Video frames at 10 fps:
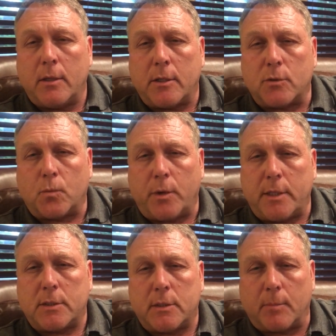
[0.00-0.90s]
is we
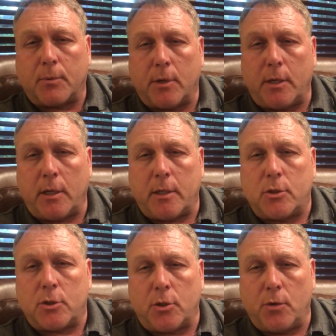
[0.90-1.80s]
simply need
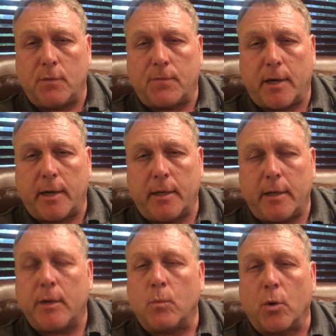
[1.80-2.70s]
to unify
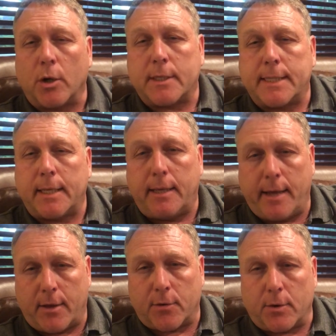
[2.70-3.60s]
and work
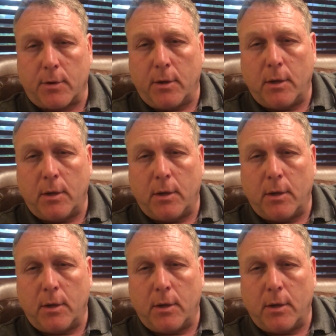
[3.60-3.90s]
together,